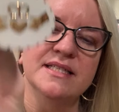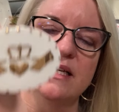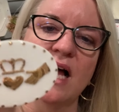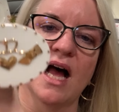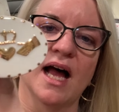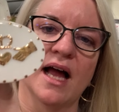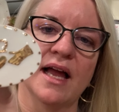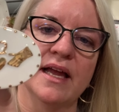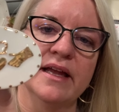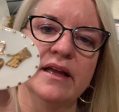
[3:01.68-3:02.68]
and
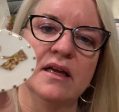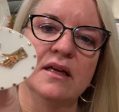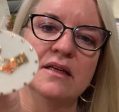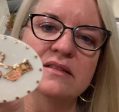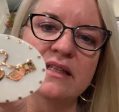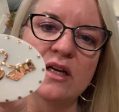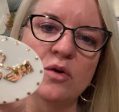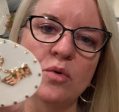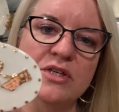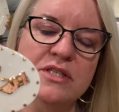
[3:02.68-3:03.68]
high. It's got that
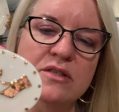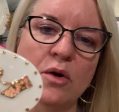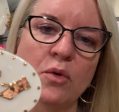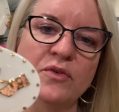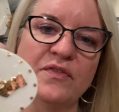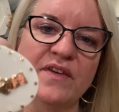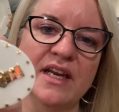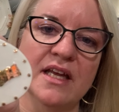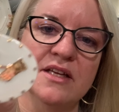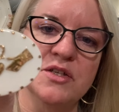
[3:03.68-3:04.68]
gorgeous gold
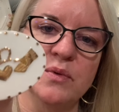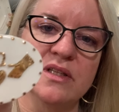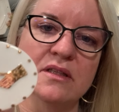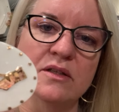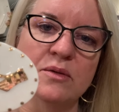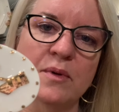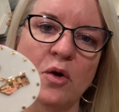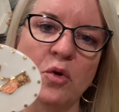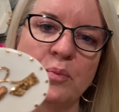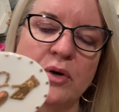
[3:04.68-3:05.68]
finish with the little
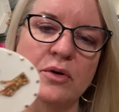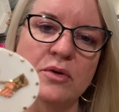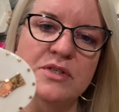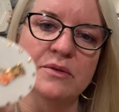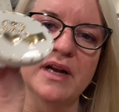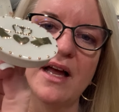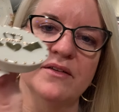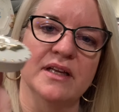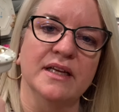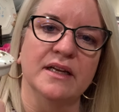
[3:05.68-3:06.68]
gold pearls
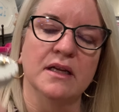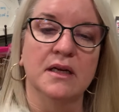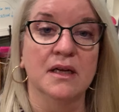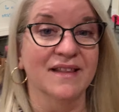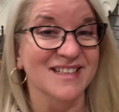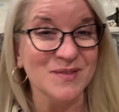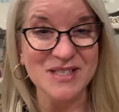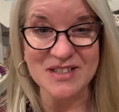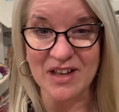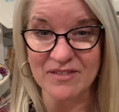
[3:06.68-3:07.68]
around it. This
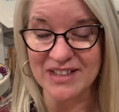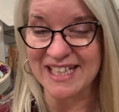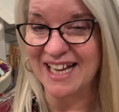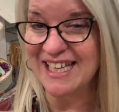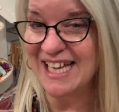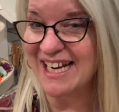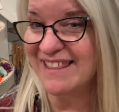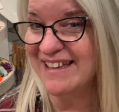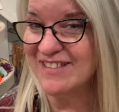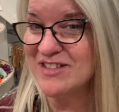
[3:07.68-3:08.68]
one's lovely. Again, I
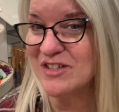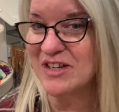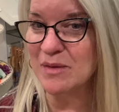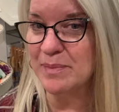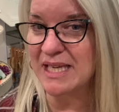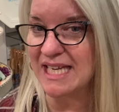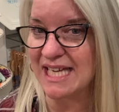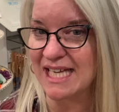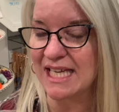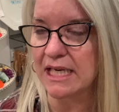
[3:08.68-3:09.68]
think these are gonna be
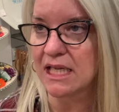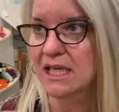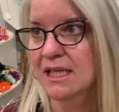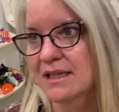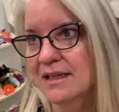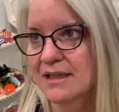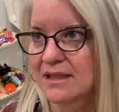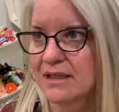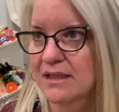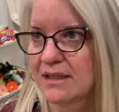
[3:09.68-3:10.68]
in
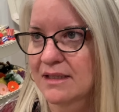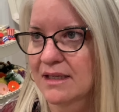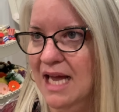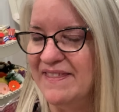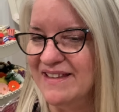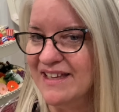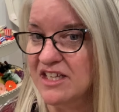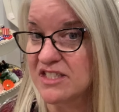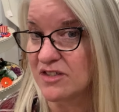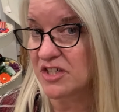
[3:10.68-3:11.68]
I think they
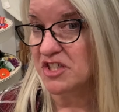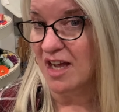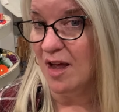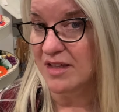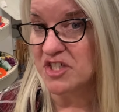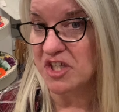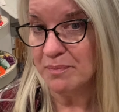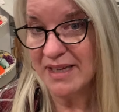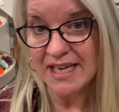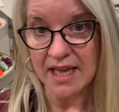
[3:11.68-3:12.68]
could start
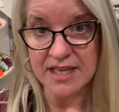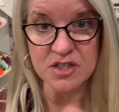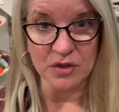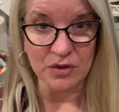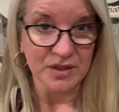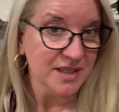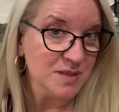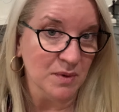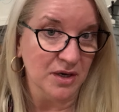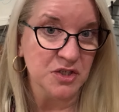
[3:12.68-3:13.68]
shipping as early
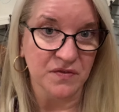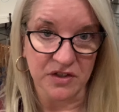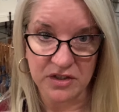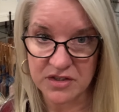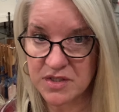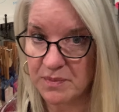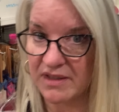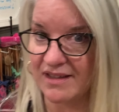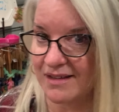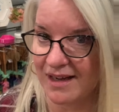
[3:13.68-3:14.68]
as March 1st, but
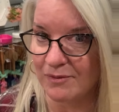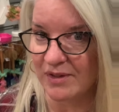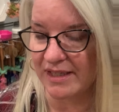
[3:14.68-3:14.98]
they're not really